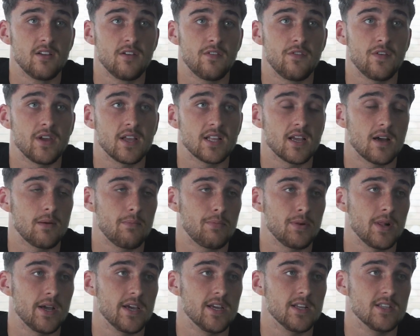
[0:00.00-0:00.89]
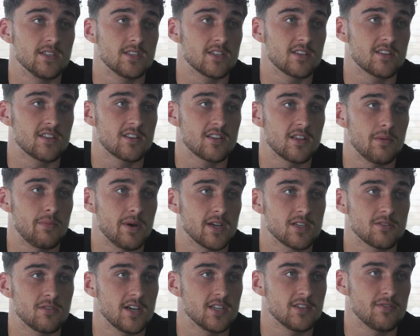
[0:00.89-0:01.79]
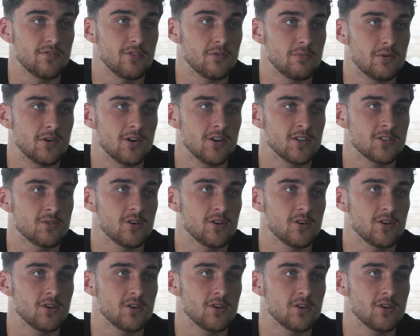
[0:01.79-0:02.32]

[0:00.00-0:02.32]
think that playing's the best way as a footballer.